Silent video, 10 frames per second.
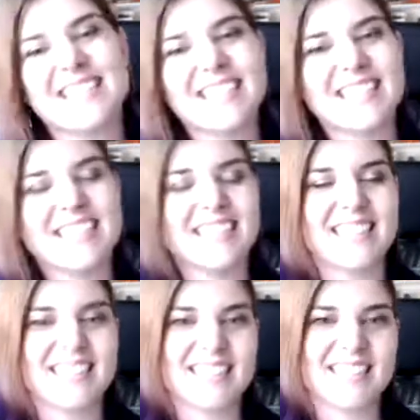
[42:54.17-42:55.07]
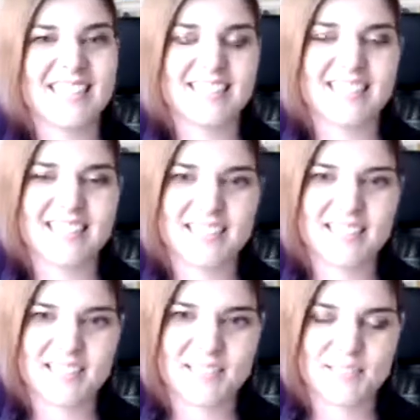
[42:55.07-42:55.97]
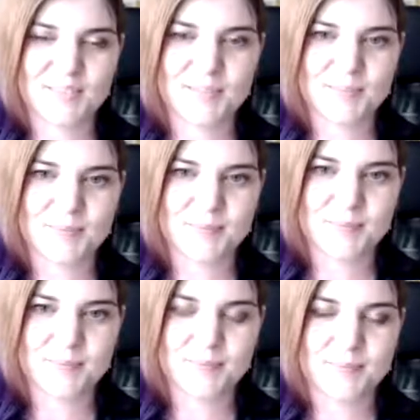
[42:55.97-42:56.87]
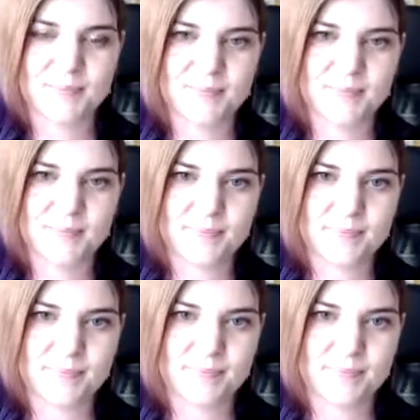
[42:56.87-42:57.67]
The person shown says nothing.